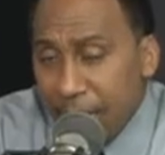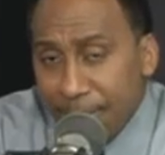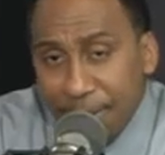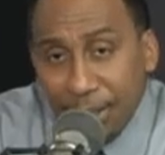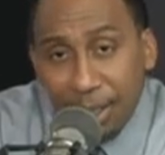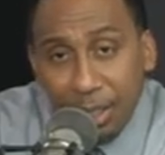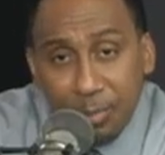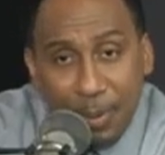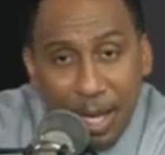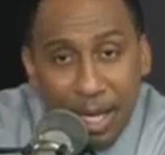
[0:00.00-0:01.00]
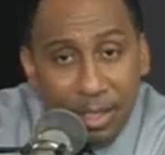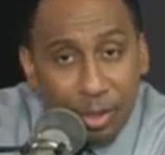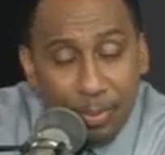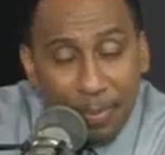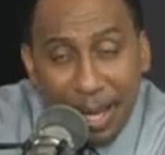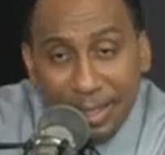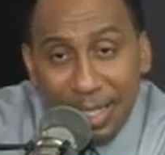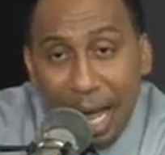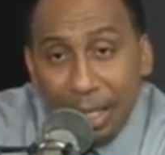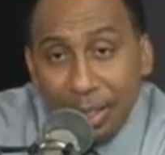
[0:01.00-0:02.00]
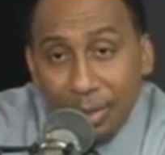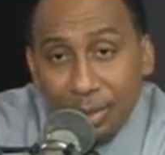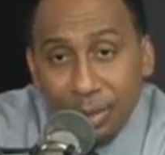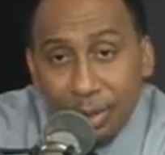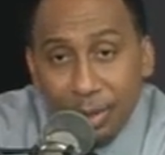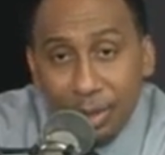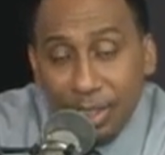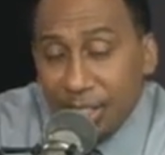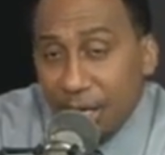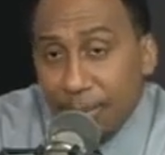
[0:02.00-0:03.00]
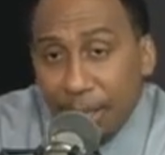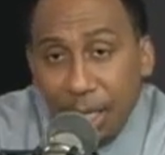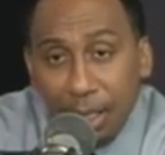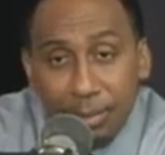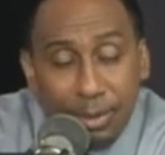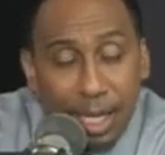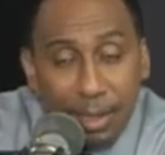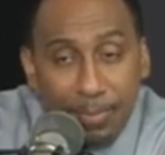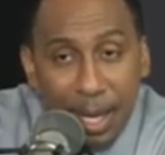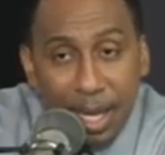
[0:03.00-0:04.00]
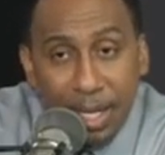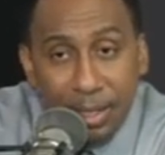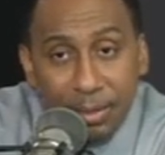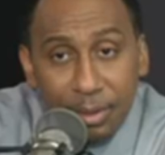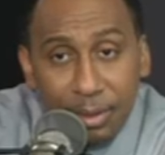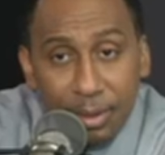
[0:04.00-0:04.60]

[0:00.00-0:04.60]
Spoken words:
Damian Lillard's paid Supermax dollars. CJ McCollum's getting paid.